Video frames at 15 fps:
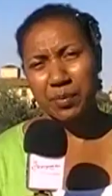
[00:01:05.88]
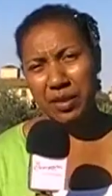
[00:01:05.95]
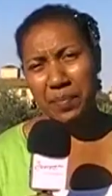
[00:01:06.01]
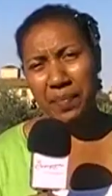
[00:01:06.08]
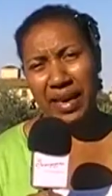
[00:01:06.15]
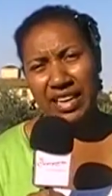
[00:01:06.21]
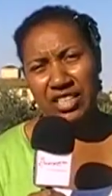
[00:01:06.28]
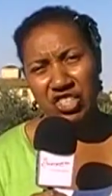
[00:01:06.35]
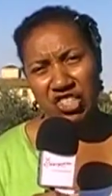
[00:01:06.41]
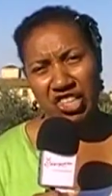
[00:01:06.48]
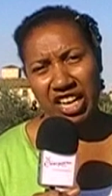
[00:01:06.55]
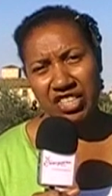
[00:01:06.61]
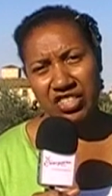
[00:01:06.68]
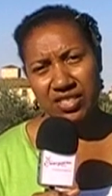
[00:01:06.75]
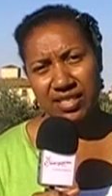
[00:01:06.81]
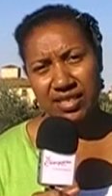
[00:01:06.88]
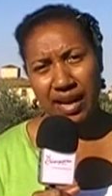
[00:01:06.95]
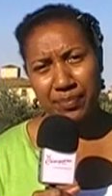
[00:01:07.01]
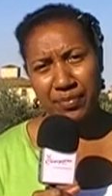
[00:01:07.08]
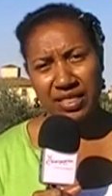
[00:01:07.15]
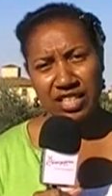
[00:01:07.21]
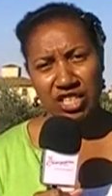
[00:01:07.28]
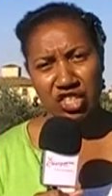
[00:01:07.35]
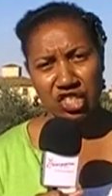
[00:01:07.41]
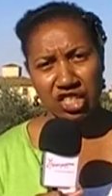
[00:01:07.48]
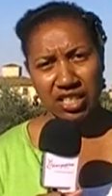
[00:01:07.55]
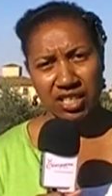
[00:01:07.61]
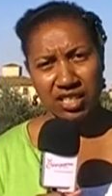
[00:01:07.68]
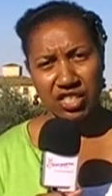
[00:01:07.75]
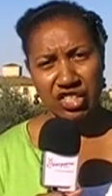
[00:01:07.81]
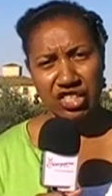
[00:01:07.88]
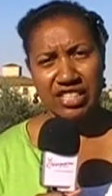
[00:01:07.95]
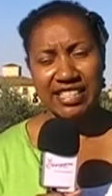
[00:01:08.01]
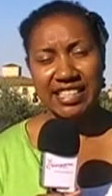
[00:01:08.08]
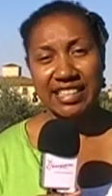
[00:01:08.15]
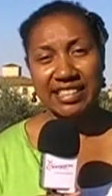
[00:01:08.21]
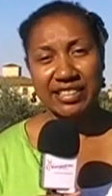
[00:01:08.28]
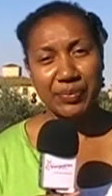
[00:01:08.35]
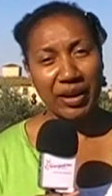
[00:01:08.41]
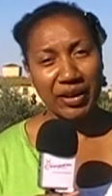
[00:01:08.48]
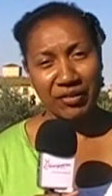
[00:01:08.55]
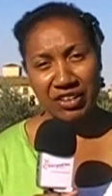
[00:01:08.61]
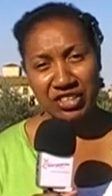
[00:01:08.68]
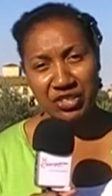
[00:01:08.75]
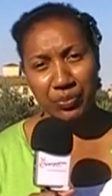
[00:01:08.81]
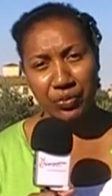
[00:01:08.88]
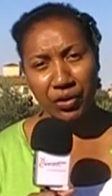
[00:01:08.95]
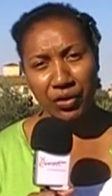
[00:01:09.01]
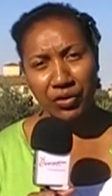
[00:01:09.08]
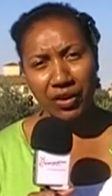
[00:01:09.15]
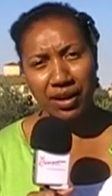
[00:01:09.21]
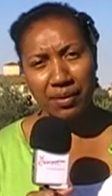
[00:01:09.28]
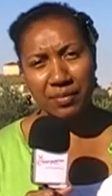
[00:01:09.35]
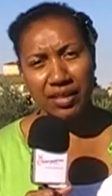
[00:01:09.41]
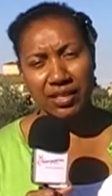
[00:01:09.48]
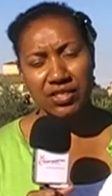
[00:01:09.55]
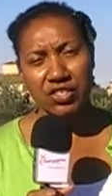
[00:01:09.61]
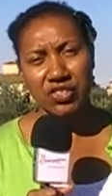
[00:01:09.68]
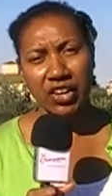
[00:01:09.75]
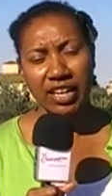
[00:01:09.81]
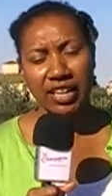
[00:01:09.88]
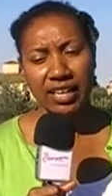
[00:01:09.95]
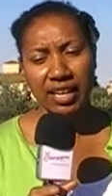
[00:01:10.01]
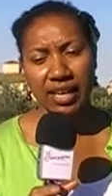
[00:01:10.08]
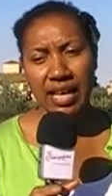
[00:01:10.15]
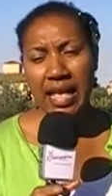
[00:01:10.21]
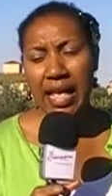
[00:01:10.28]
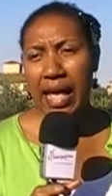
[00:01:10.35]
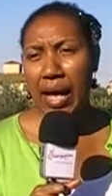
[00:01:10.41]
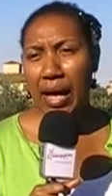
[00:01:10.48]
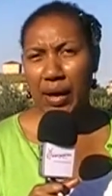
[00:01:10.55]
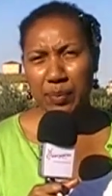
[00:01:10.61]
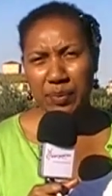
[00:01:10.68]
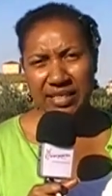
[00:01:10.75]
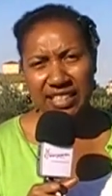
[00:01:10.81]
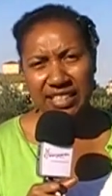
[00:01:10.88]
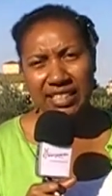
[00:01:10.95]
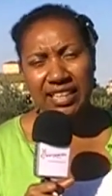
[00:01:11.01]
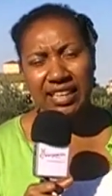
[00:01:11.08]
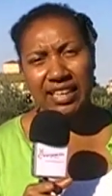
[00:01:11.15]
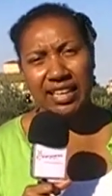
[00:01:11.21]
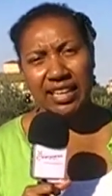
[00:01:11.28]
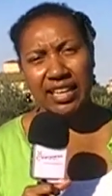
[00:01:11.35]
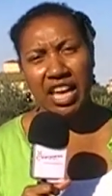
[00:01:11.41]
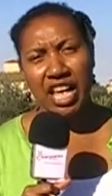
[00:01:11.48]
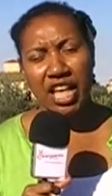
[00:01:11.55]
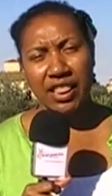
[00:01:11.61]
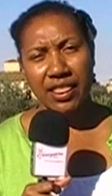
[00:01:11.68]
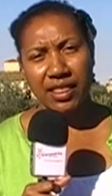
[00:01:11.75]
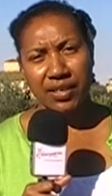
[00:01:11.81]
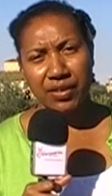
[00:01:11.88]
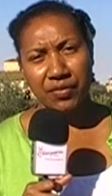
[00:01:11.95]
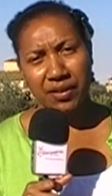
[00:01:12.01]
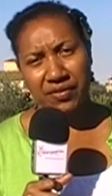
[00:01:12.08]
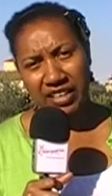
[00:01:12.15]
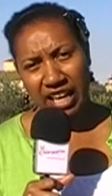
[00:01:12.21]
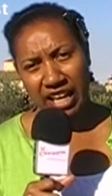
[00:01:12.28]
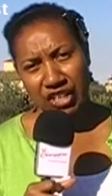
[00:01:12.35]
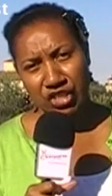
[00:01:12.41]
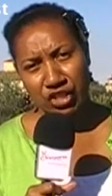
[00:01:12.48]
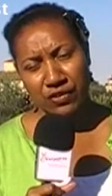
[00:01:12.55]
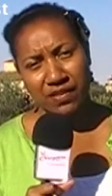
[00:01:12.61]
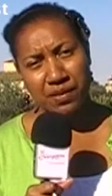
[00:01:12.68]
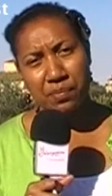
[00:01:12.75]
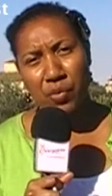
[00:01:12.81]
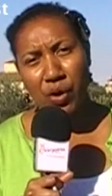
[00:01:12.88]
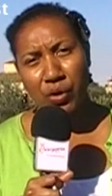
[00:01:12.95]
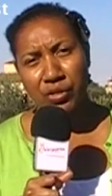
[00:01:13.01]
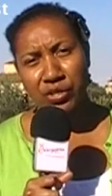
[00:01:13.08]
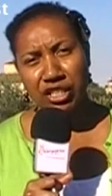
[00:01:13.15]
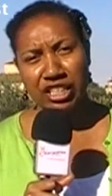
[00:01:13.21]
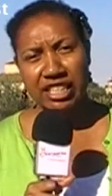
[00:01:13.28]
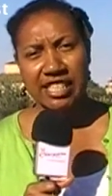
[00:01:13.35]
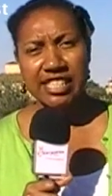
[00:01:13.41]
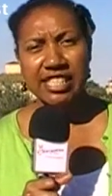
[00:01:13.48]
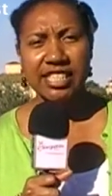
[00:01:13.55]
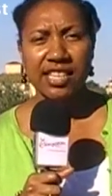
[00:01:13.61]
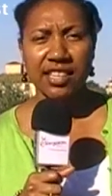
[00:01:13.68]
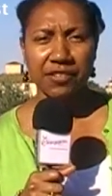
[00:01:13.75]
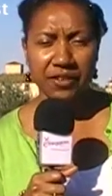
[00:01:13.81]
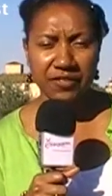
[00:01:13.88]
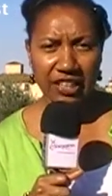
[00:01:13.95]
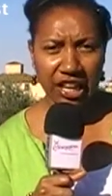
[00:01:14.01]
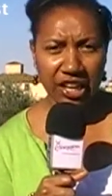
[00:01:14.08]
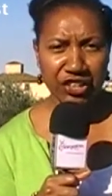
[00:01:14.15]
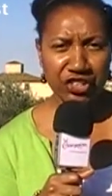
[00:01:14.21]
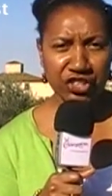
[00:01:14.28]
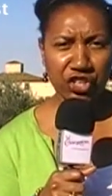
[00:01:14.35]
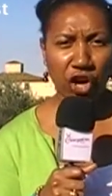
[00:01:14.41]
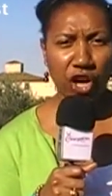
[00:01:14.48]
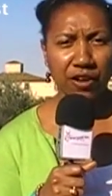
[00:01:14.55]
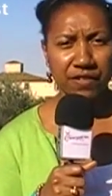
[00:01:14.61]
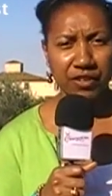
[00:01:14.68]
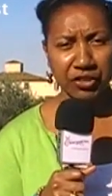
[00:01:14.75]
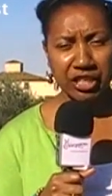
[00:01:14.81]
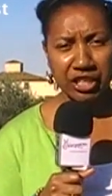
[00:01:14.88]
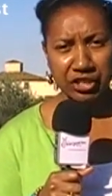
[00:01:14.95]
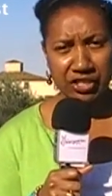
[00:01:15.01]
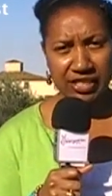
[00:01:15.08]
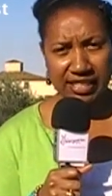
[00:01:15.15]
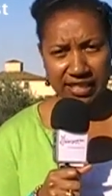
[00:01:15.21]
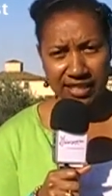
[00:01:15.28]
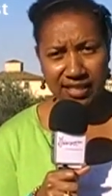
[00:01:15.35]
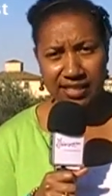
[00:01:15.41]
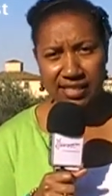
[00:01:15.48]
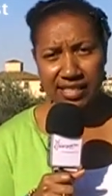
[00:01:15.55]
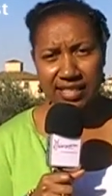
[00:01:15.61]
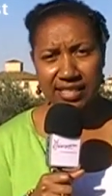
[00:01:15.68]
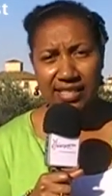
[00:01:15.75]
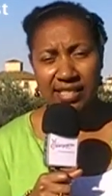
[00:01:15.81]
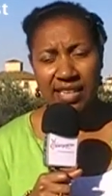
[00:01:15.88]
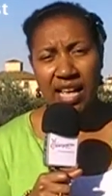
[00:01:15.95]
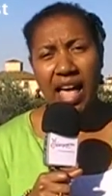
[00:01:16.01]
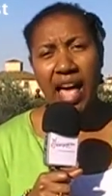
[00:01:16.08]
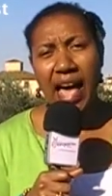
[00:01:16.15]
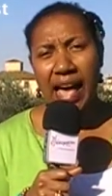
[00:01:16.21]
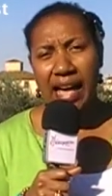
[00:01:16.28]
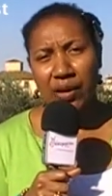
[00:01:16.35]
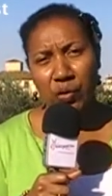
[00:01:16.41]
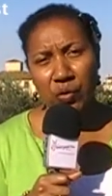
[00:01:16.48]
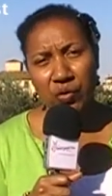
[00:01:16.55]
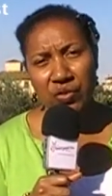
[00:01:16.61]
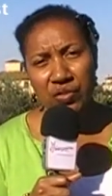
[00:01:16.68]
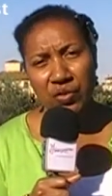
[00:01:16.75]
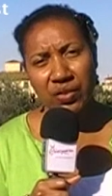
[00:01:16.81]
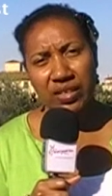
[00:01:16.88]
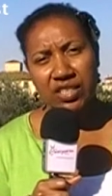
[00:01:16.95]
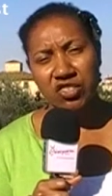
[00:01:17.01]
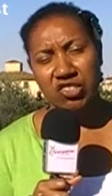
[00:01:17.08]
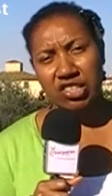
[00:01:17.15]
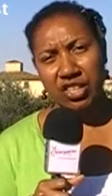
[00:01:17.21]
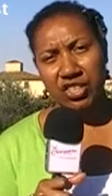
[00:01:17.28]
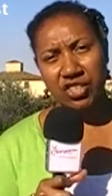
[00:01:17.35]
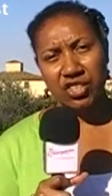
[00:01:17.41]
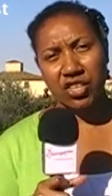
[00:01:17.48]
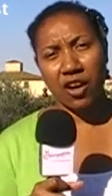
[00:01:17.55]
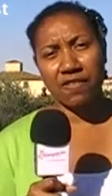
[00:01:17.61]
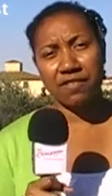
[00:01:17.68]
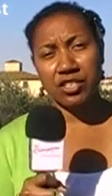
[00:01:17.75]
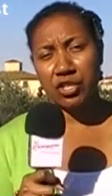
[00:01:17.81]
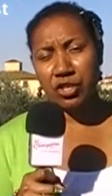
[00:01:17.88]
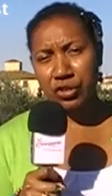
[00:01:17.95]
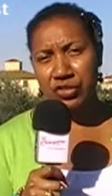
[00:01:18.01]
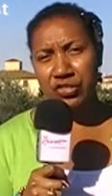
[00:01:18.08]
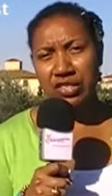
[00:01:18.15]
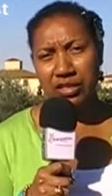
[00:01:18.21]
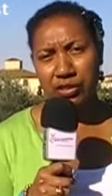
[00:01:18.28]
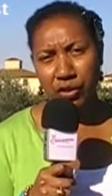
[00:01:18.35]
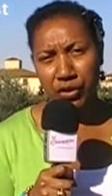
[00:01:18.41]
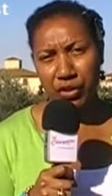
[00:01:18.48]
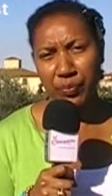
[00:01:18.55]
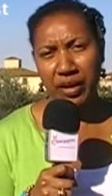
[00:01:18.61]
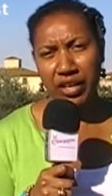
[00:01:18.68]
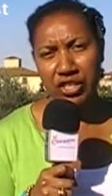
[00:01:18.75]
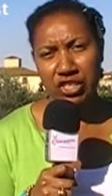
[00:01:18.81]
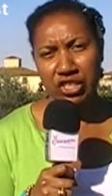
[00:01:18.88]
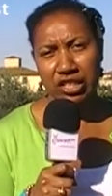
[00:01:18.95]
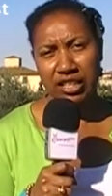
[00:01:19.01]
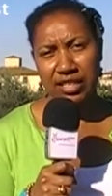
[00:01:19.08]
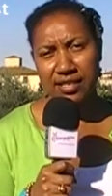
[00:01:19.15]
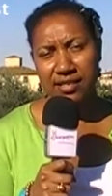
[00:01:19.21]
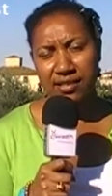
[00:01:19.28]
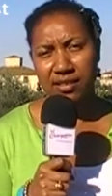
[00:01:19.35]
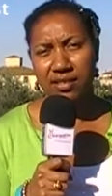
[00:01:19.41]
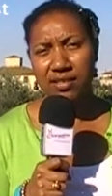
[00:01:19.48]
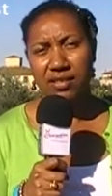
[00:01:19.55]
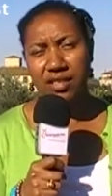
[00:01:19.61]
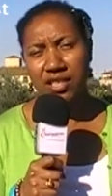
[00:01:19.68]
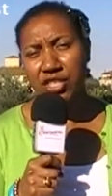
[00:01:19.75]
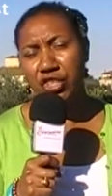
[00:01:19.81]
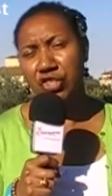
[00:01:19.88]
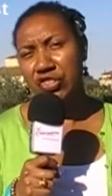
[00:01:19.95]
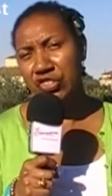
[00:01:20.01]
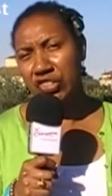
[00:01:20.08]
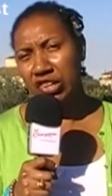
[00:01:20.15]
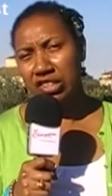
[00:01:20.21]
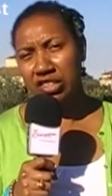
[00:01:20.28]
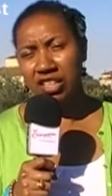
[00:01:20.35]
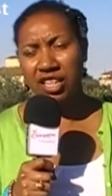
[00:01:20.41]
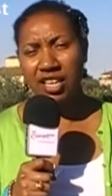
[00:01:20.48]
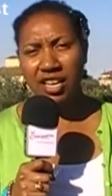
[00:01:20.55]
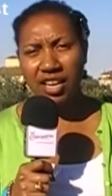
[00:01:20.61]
of the major changes that happened this year to the skilled migration program in Australia, particularly the revocation of the modal list and the revocation of the critical skills list, and also the introduction of the new skilled occupation list. So the new SOL